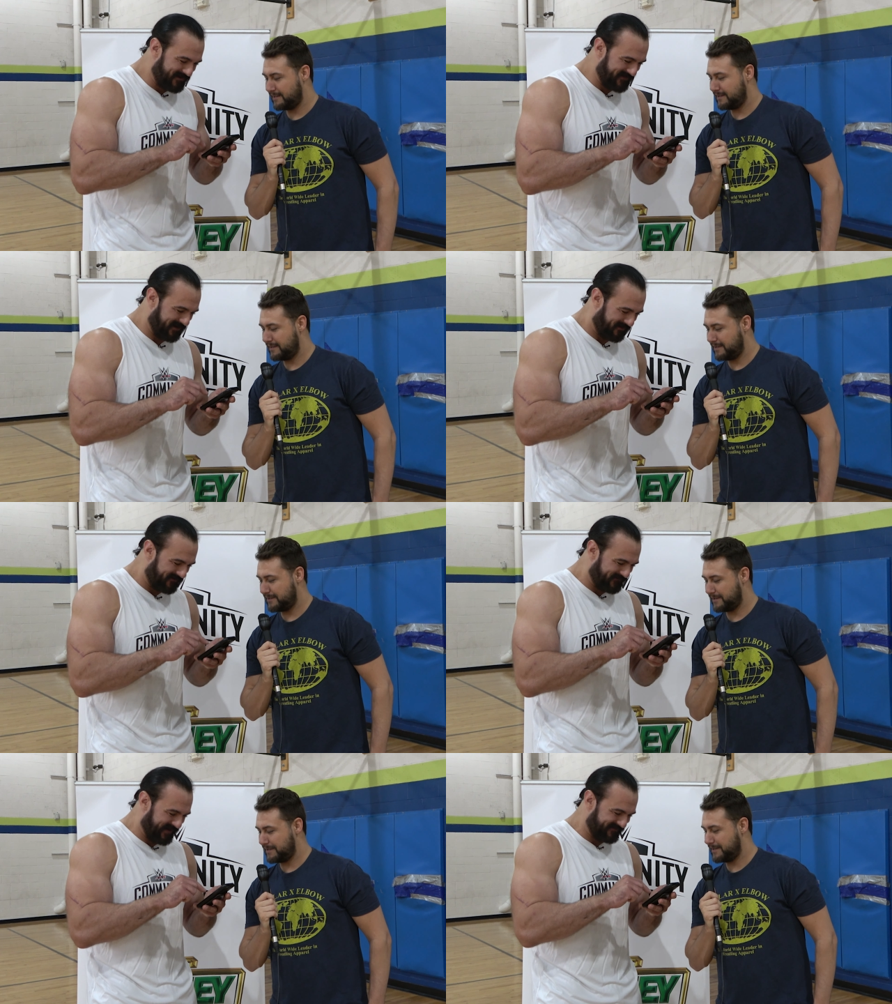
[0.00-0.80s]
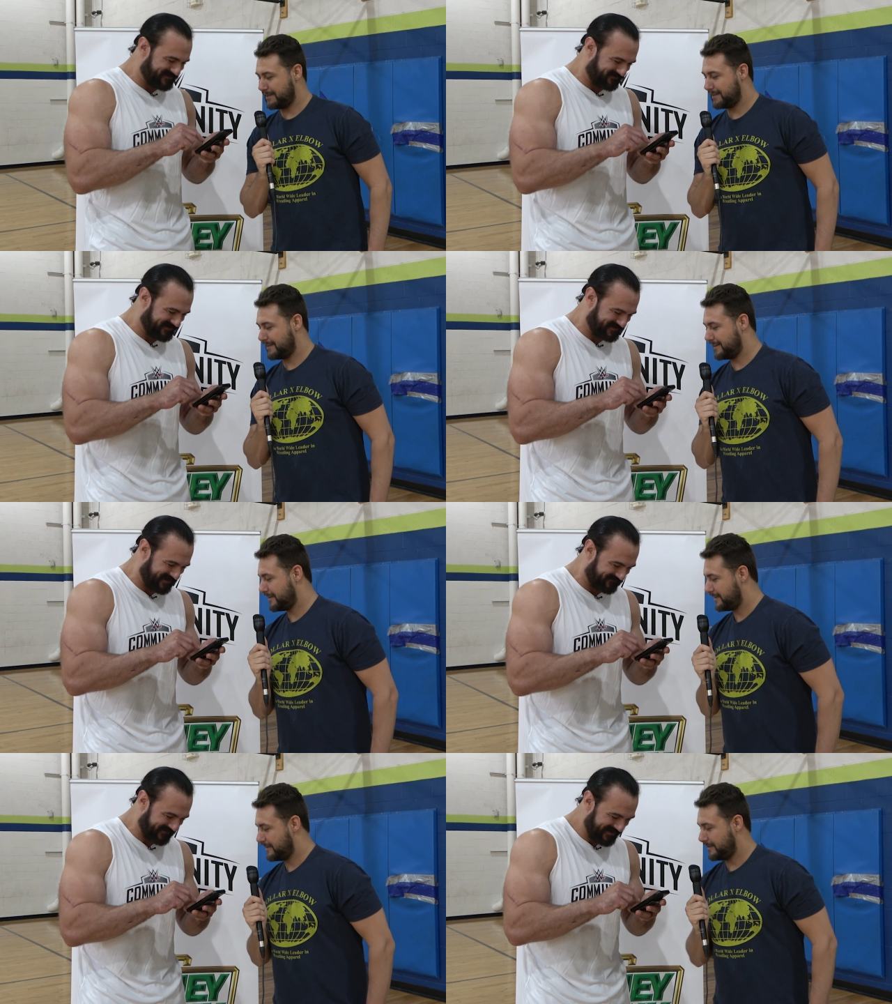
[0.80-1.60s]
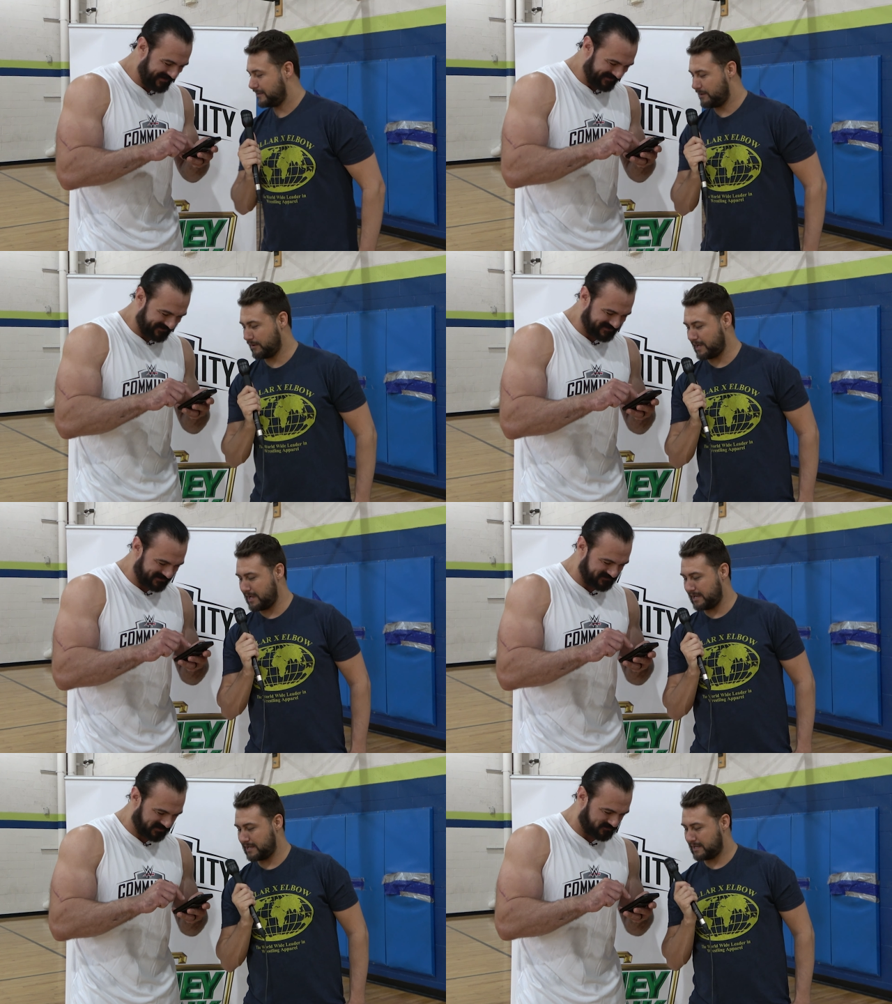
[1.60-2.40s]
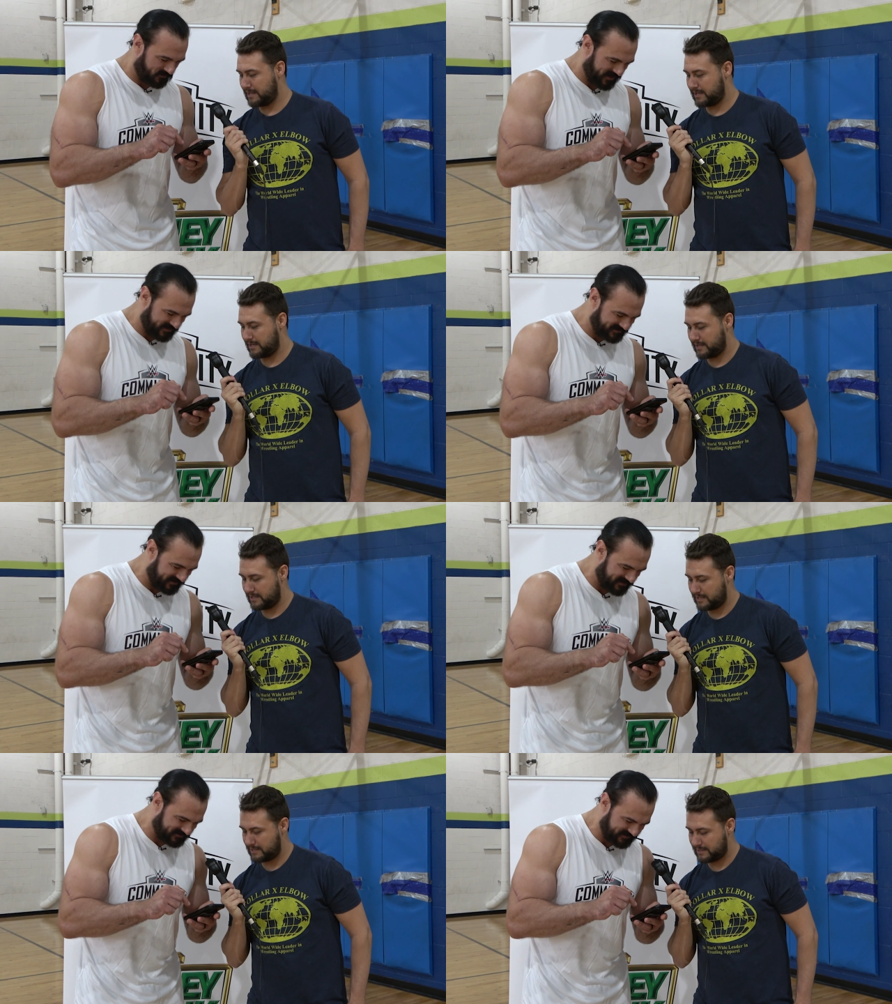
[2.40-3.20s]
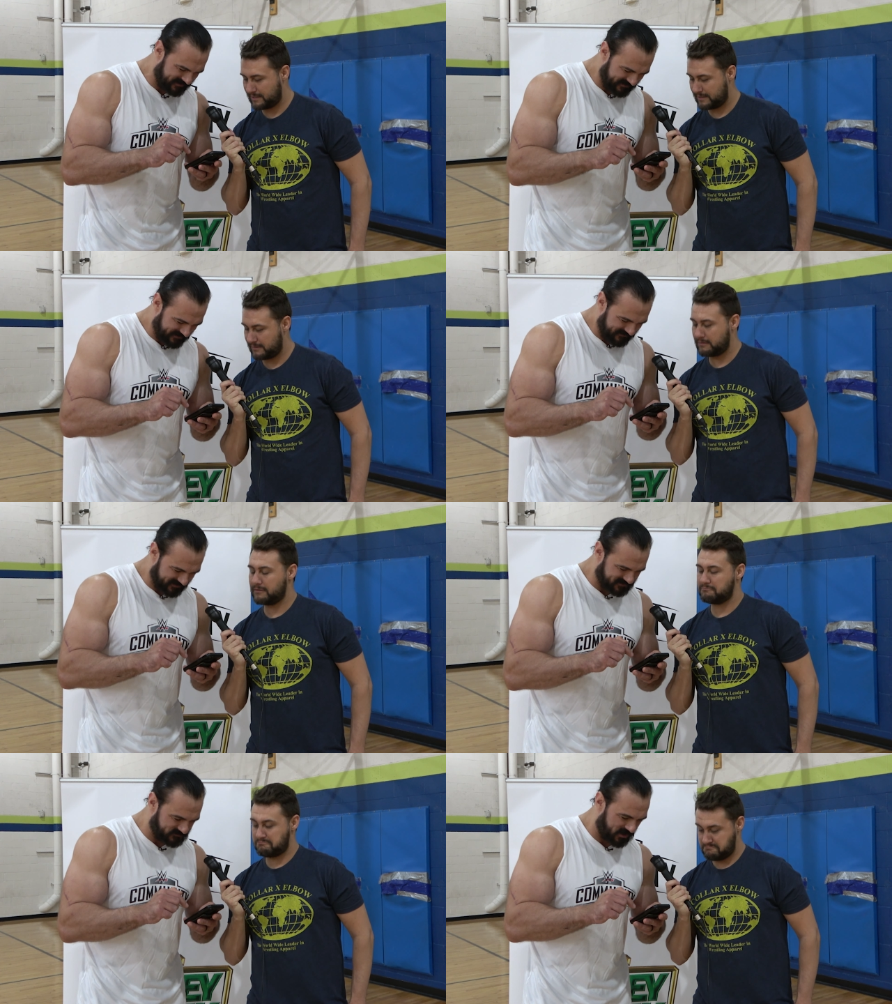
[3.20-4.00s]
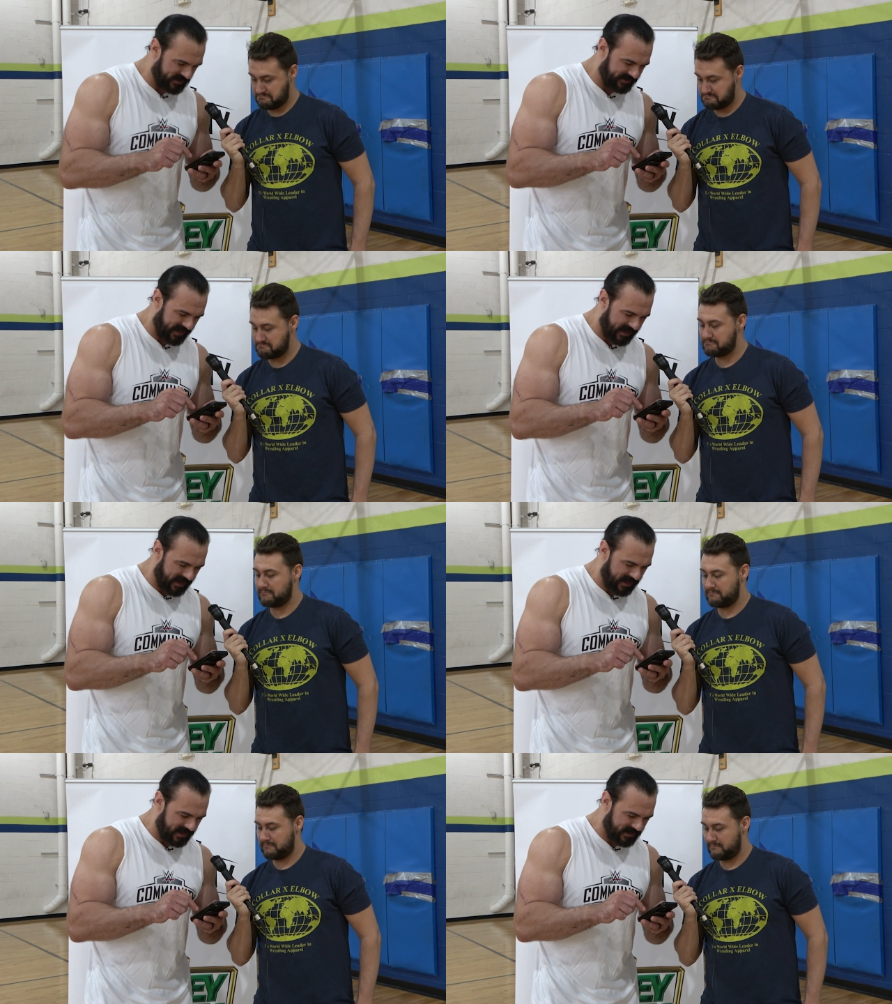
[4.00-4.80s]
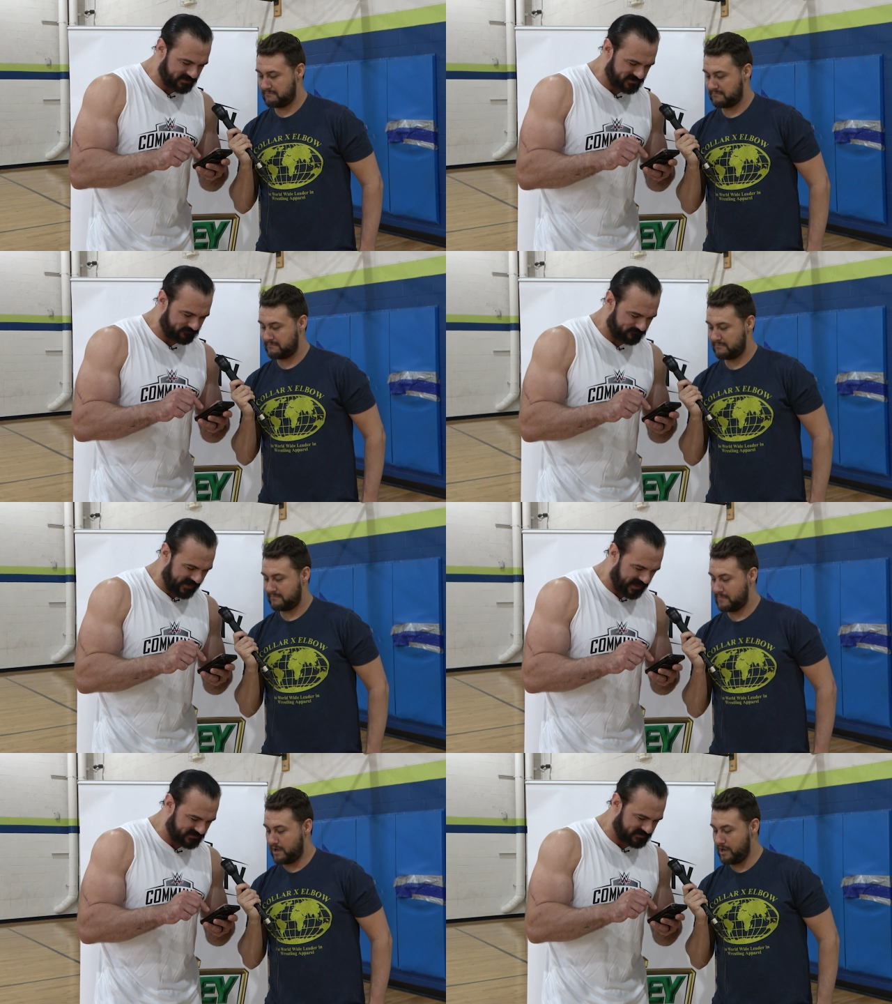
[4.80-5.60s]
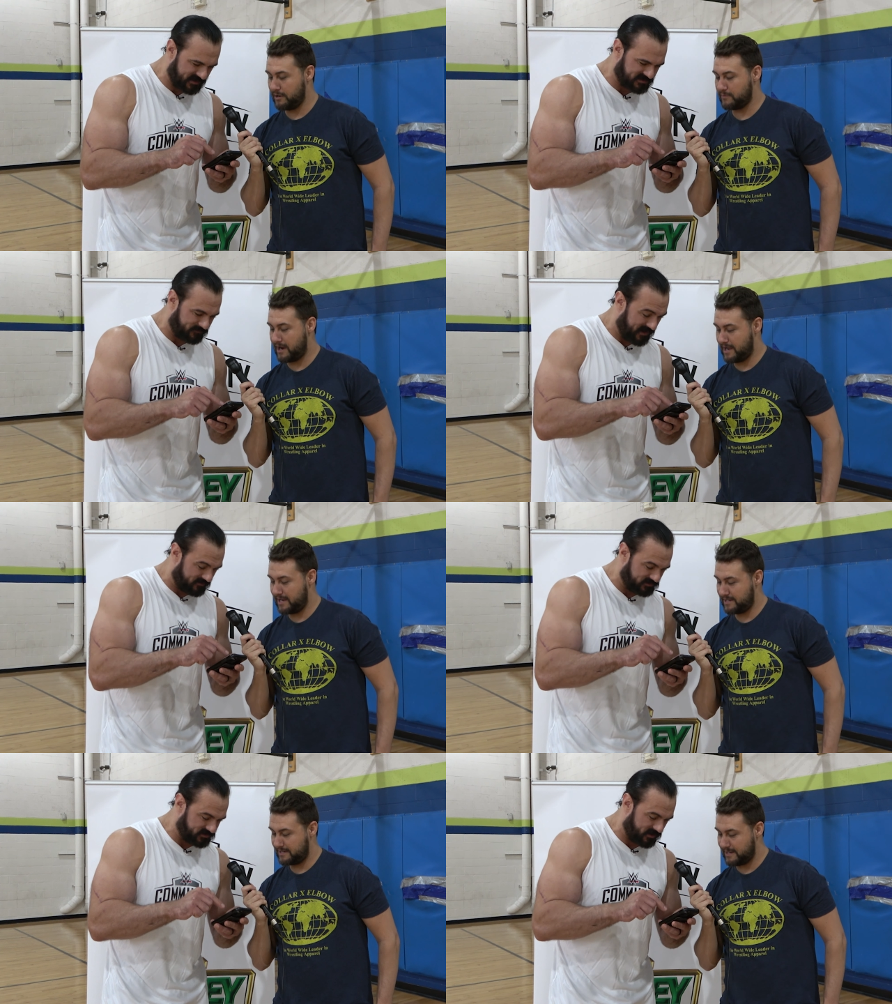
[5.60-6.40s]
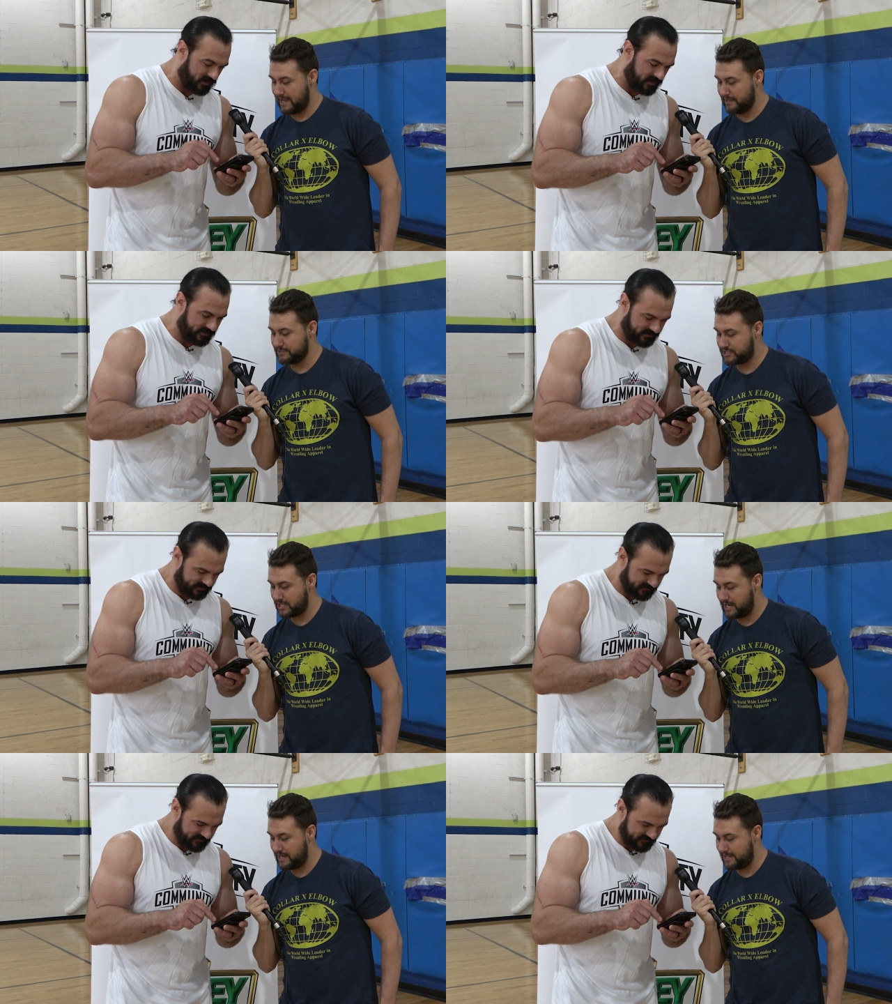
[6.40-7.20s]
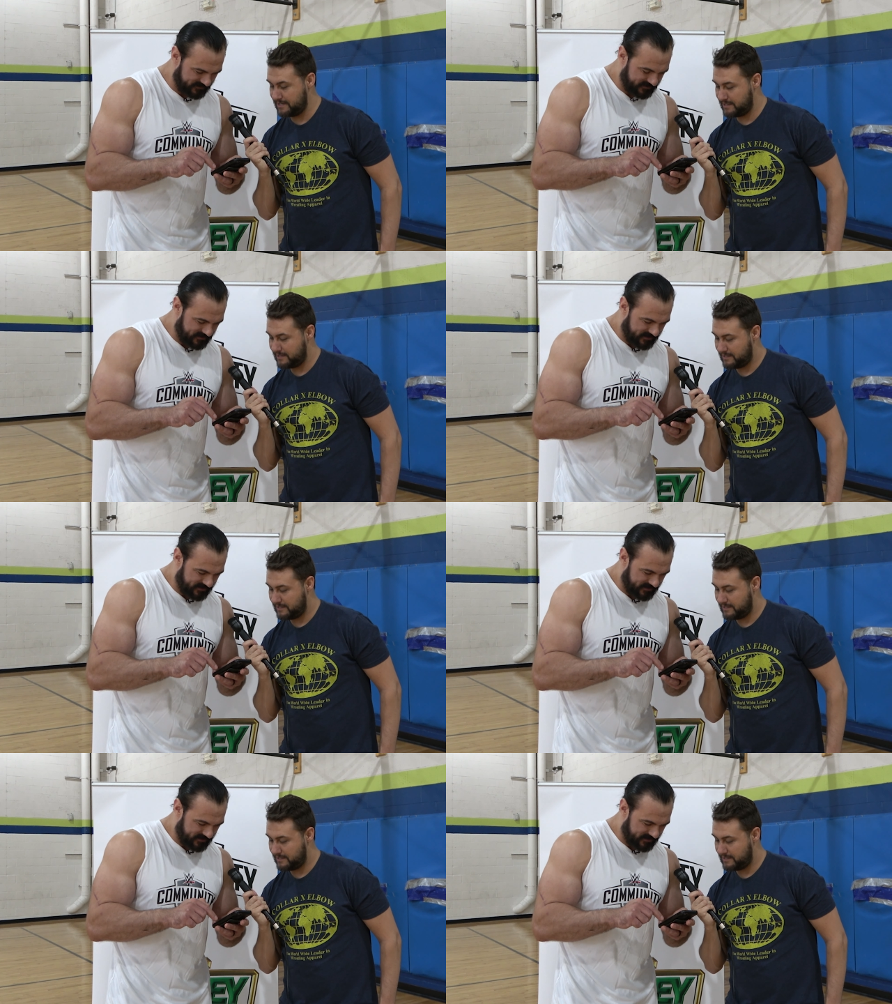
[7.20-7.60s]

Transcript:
Speaker 1: it'd be horrified with some of this stuff. Okay. We got some Oasis, got some Johnny Cash, some Manson, right. some Elton John. Elton John.